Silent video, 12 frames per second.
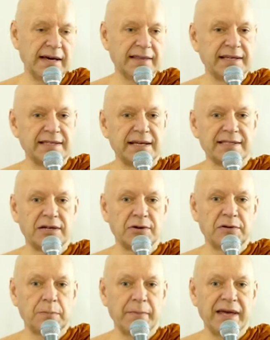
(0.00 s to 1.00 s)
These things are
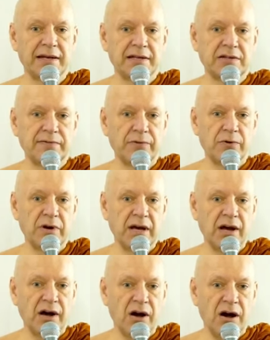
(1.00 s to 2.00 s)
not meant for
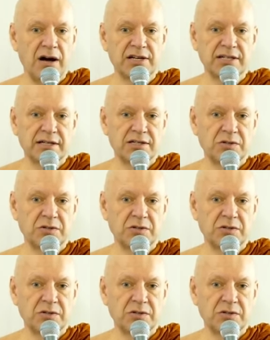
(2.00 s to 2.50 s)
harshness